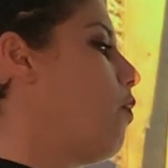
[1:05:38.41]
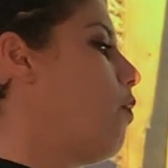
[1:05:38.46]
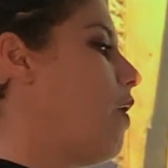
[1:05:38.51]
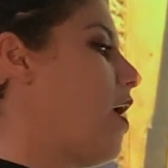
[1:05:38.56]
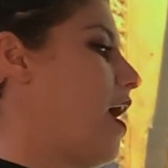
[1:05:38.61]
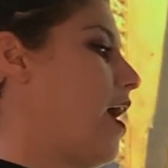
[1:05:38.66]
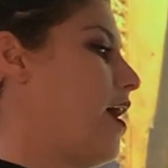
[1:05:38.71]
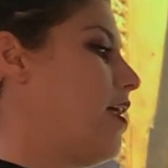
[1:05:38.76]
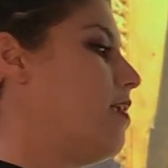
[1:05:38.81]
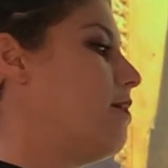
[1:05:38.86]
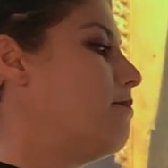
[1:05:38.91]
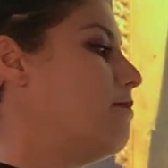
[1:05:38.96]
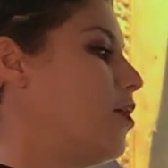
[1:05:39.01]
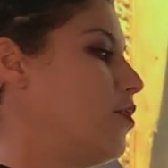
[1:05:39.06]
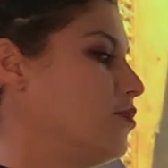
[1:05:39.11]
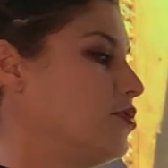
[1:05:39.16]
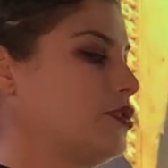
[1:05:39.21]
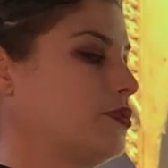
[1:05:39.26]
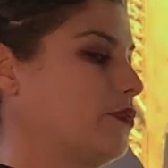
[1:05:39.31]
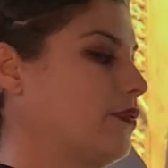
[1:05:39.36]
when
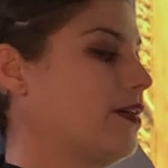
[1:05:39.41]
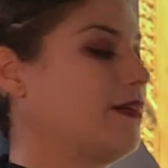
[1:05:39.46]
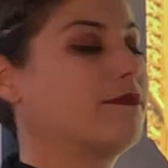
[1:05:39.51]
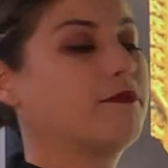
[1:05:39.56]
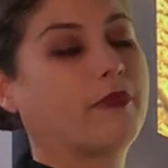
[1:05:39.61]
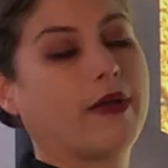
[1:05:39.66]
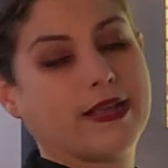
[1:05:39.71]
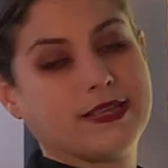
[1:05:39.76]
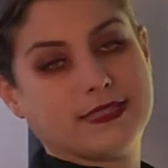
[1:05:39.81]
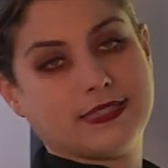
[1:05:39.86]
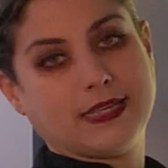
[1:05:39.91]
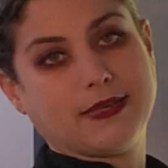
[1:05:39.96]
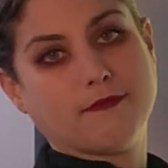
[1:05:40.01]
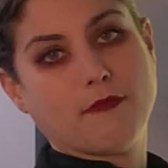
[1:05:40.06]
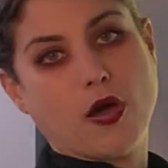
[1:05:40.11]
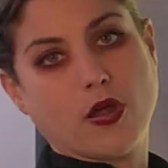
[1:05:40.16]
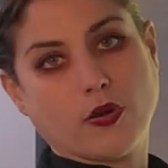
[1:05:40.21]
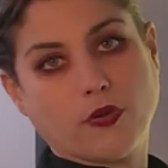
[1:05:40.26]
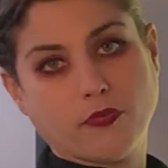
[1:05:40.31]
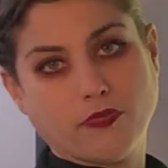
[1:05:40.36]
most were embracing
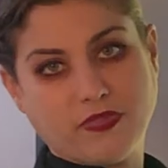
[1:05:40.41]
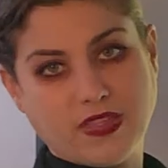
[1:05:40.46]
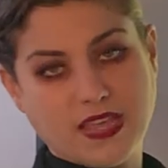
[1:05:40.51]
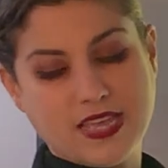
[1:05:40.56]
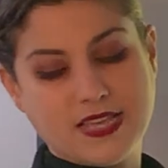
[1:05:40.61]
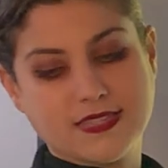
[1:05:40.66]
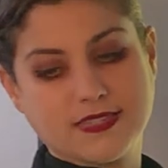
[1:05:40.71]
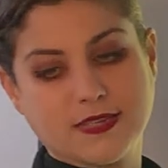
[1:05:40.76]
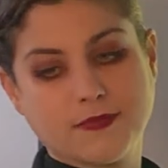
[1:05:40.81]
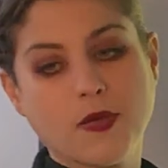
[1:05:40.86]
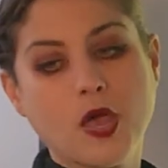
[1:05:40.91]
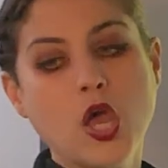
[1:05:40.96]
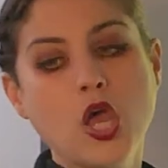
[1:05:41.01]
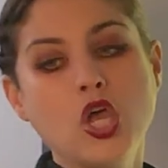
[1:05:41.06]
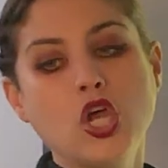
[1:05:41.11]
monotheism.